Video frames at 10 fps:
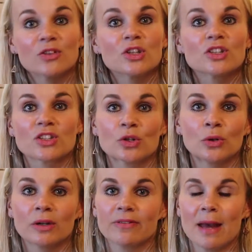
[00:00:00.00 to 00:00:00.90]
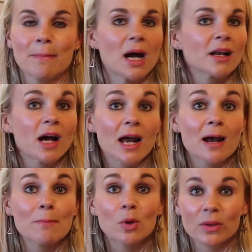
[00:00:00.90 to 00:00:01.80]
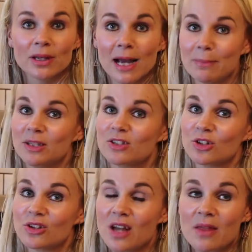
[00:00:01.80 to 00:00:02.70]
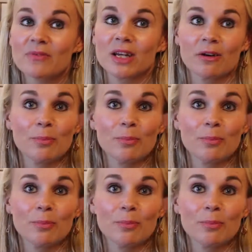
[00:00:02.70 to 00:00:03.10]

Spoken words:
There's a school of them. And I am more than happy to do another video,